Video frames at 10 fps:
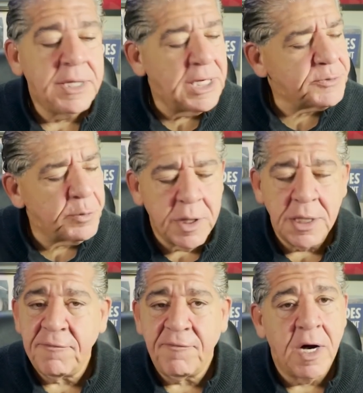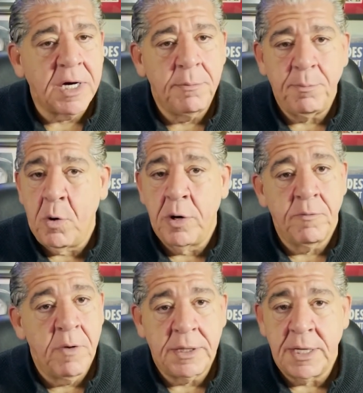That's really fucking
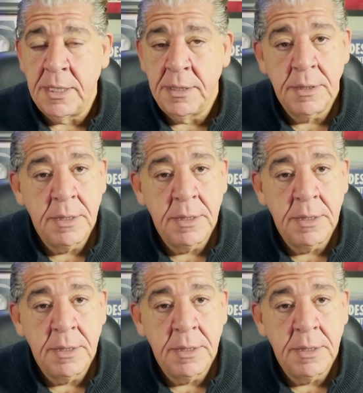important right there.